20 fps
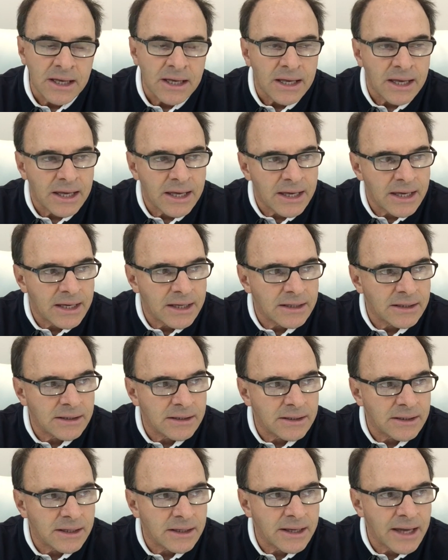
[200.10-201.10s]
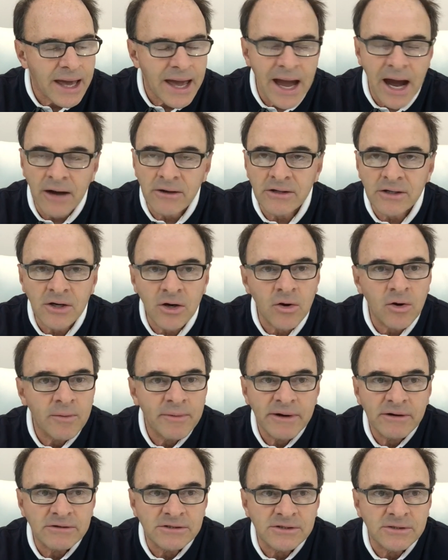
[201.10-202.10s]
and how to go
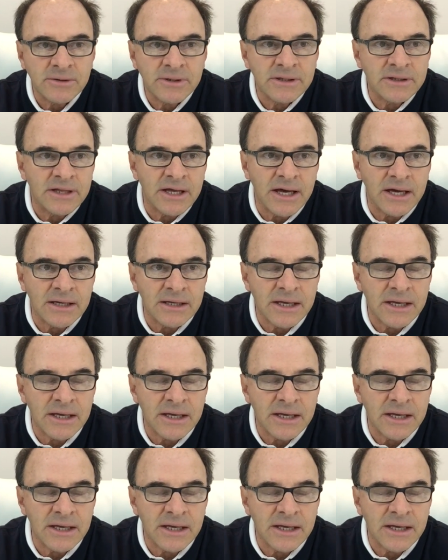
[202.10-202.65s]
about doing that.